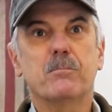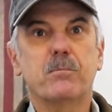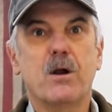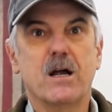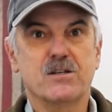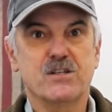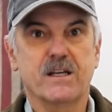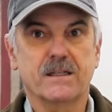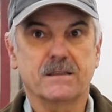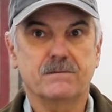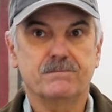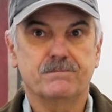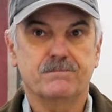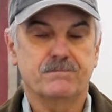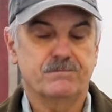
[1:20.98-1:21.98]
project
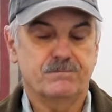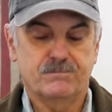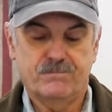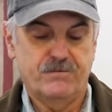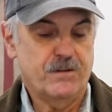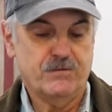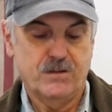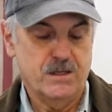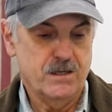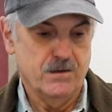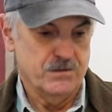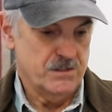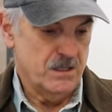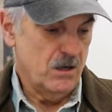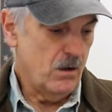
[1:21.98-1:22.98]
50
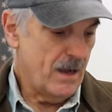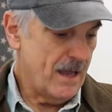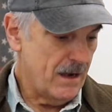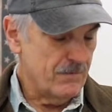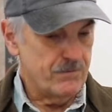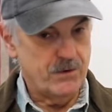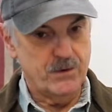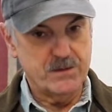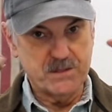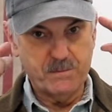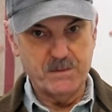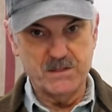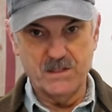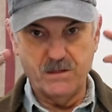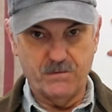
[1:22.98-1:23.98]
years ago, I had a very
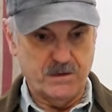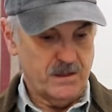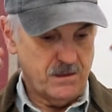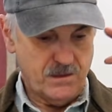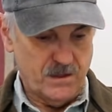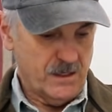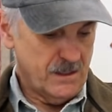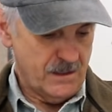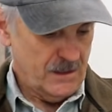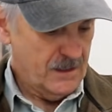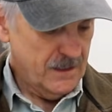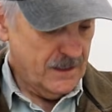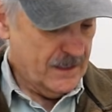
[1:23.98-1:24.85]
specific thing